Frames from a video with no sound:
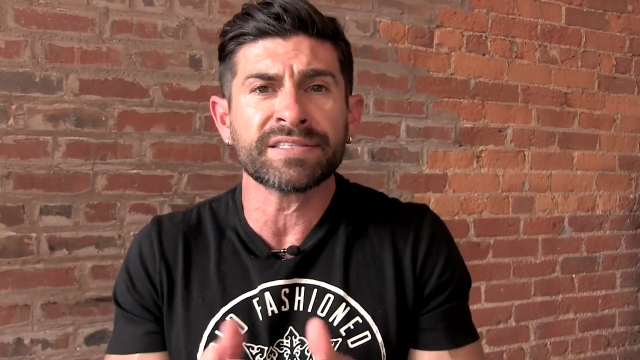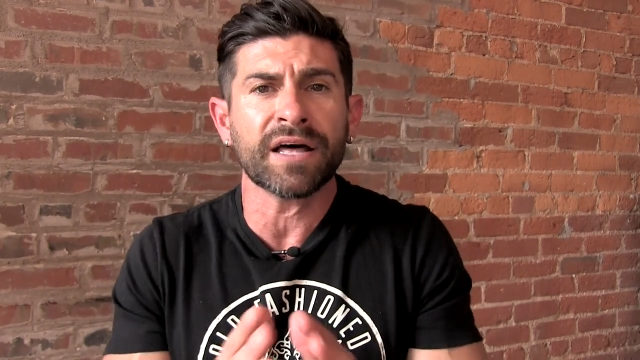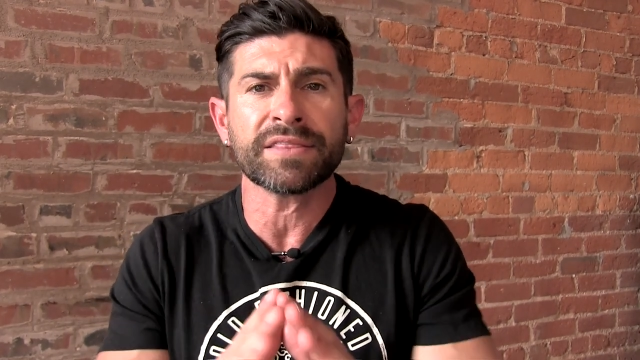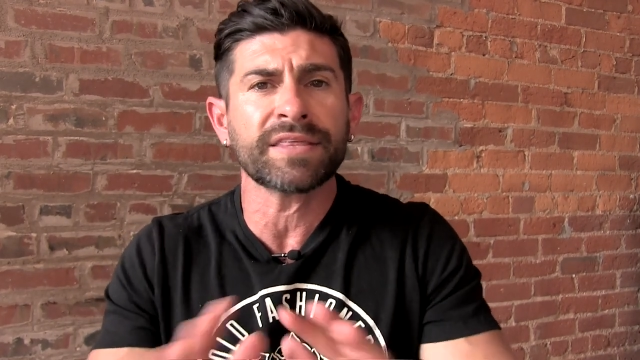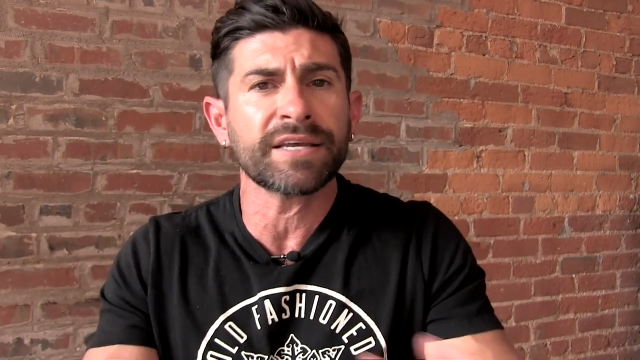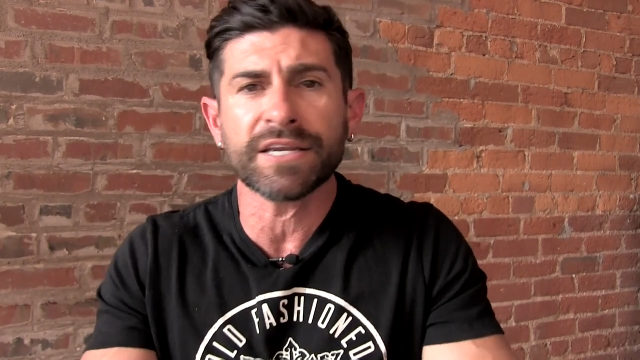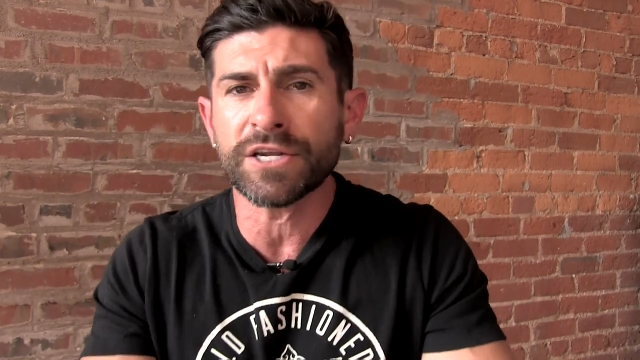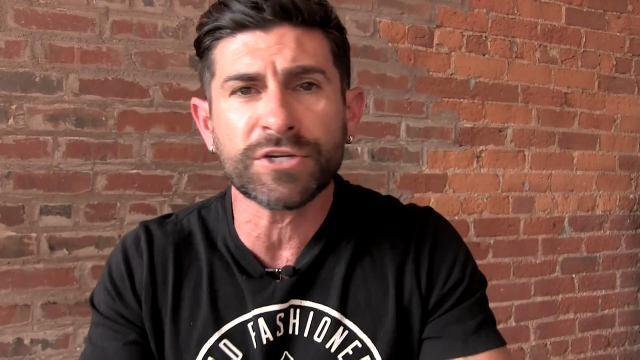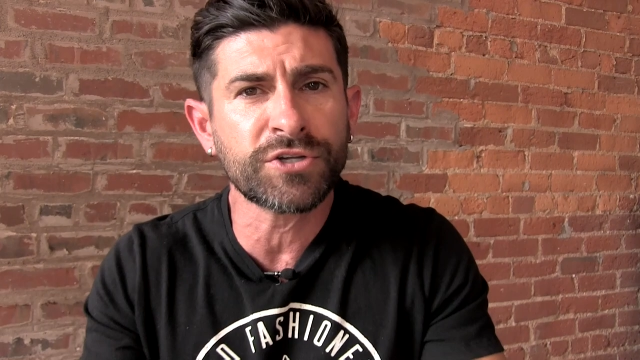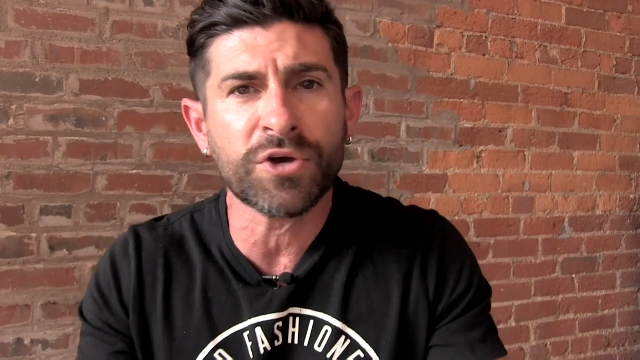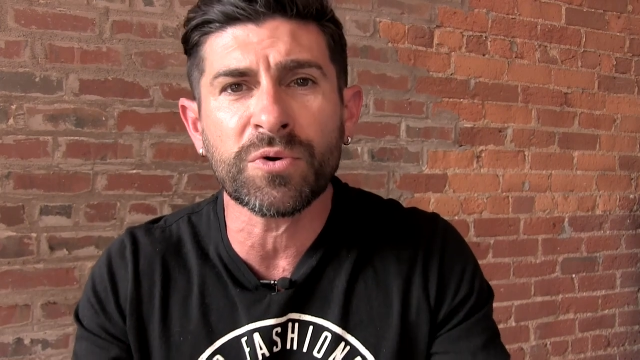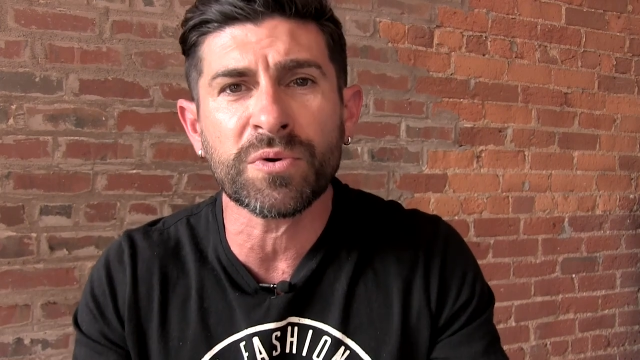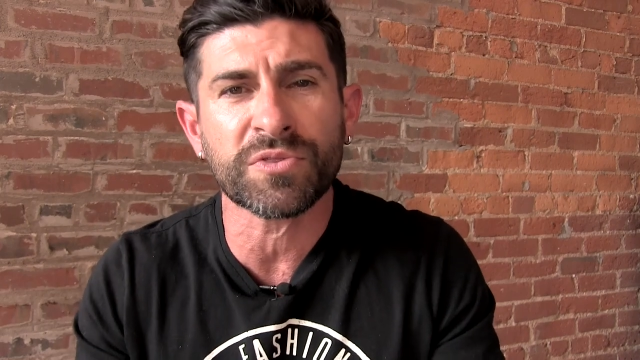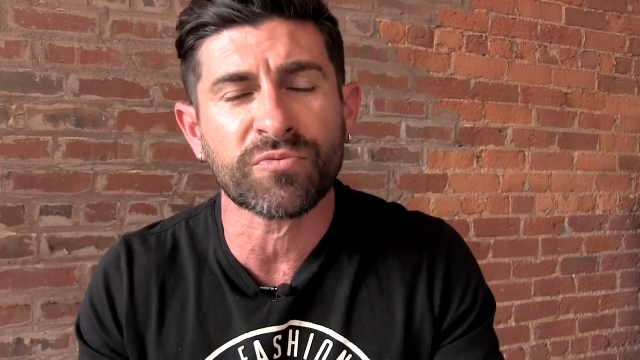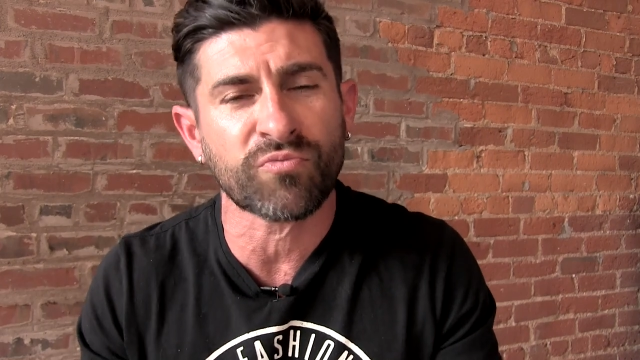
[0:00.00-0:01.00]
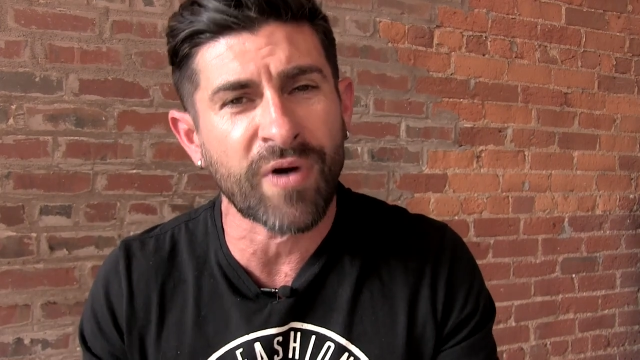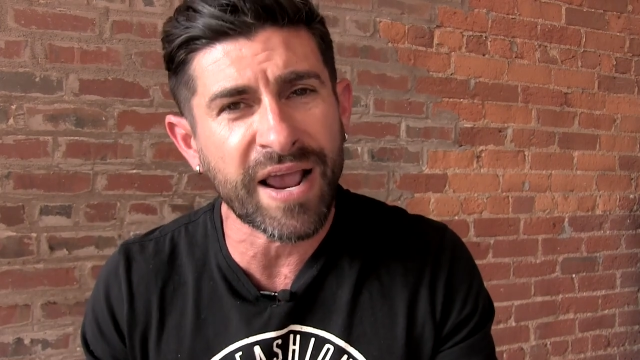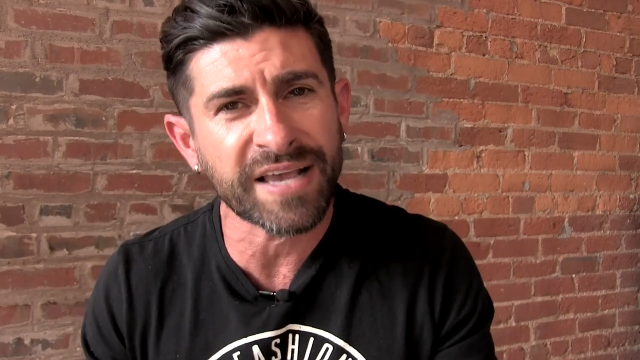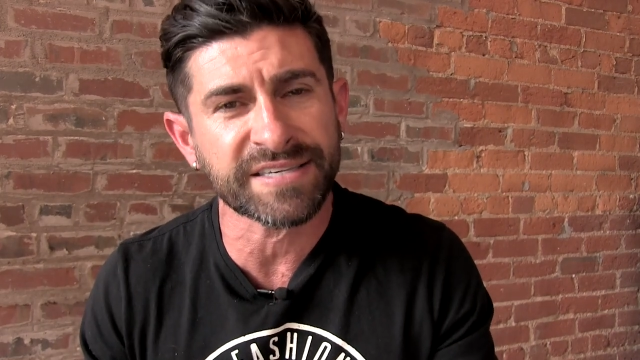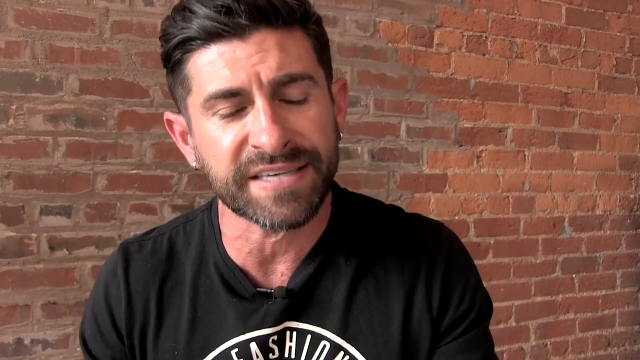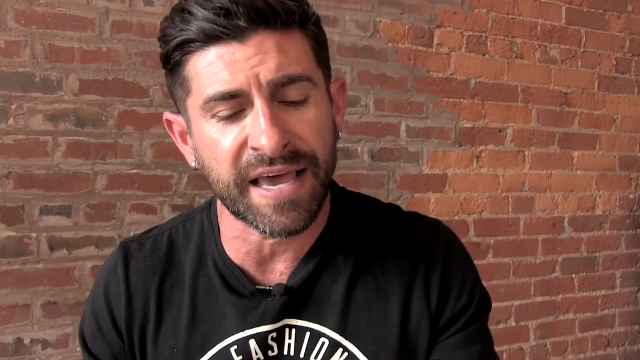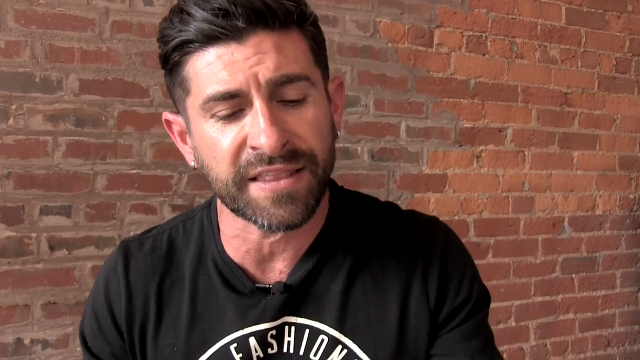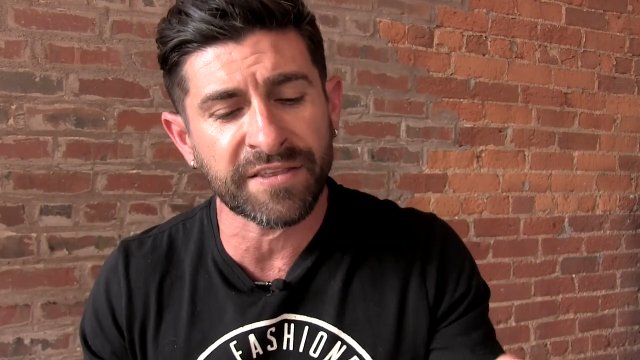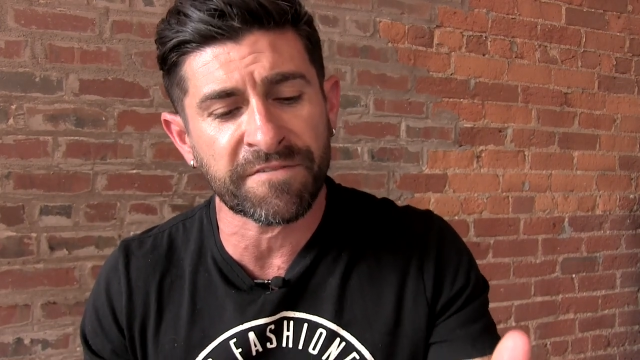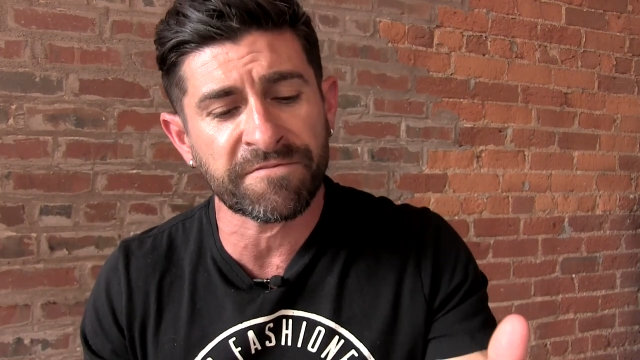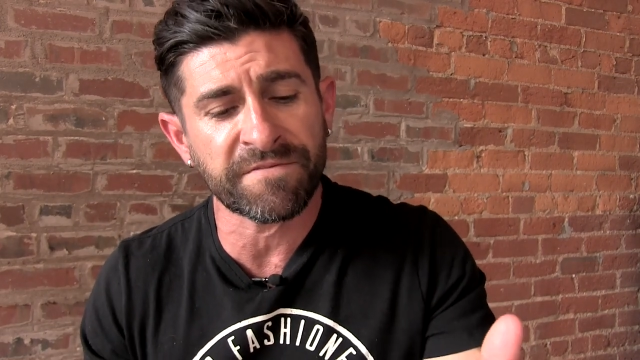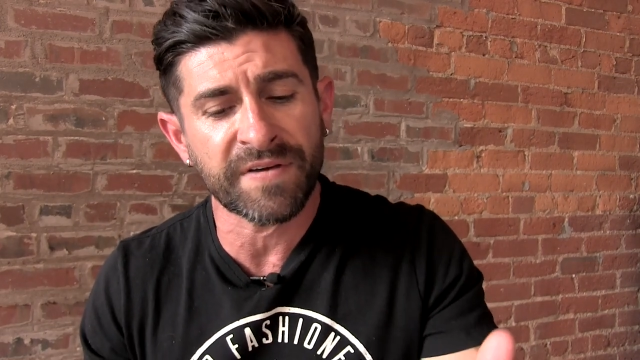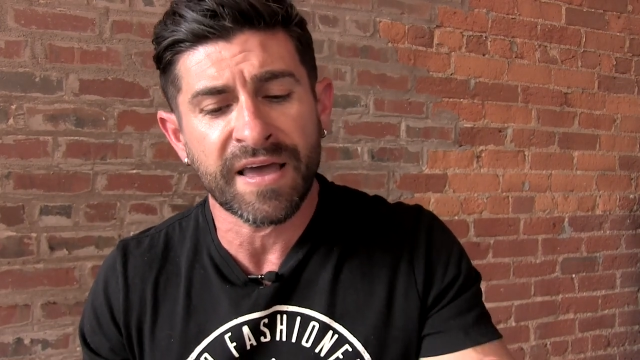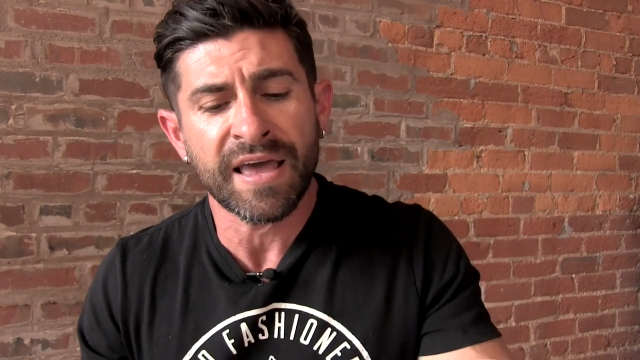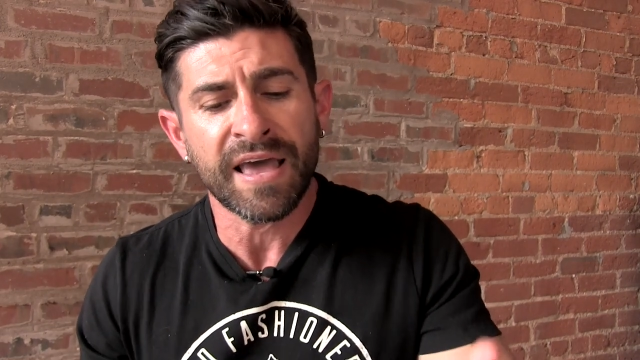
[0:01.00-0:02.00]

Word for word: nothing to do with race. And the,